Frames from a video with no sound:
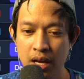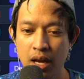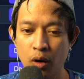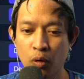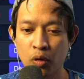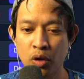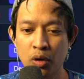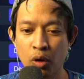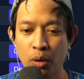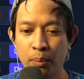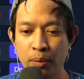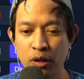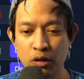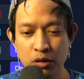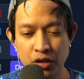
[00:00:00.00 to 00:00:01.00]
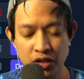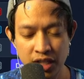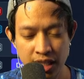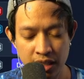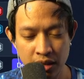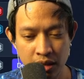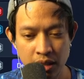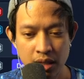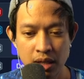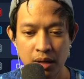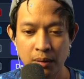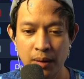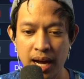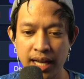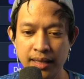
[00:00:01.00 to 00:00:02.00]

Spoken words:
or blue-steel, right?